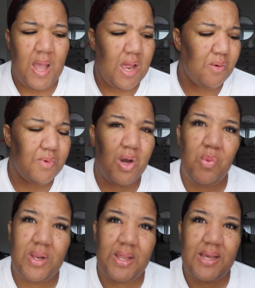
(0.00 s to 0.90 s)
I don't know
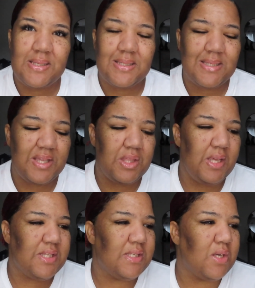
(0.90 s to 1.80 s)
what it is. It's like,
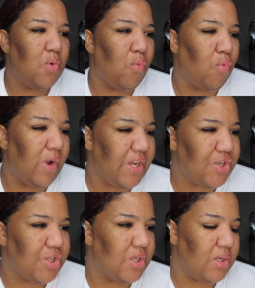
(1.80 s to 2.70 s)
it's so
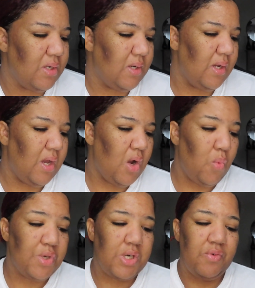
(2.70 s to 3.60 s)
rich
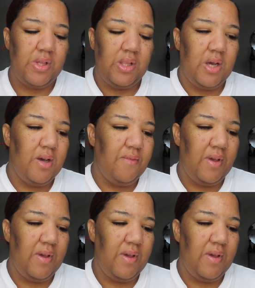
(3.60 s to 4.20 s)
which I really love.